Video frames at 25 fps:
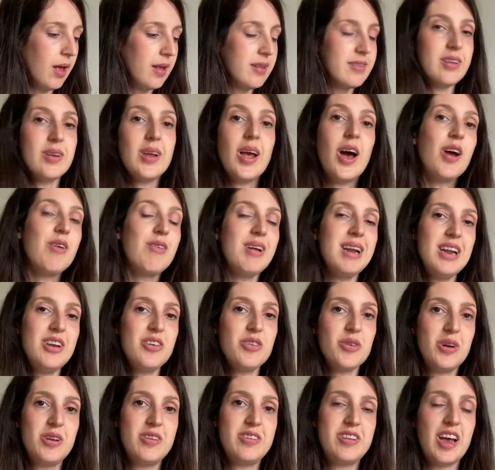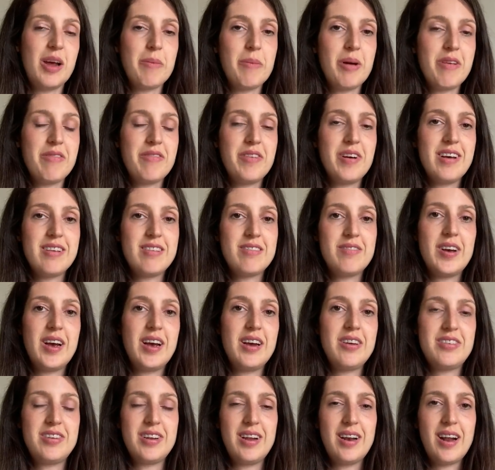So yeah, I really enjoyed sewing my first
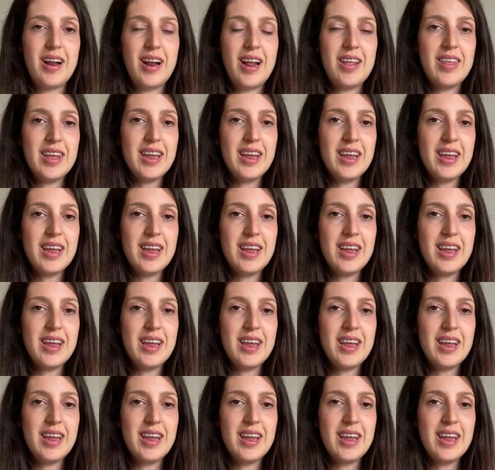version and I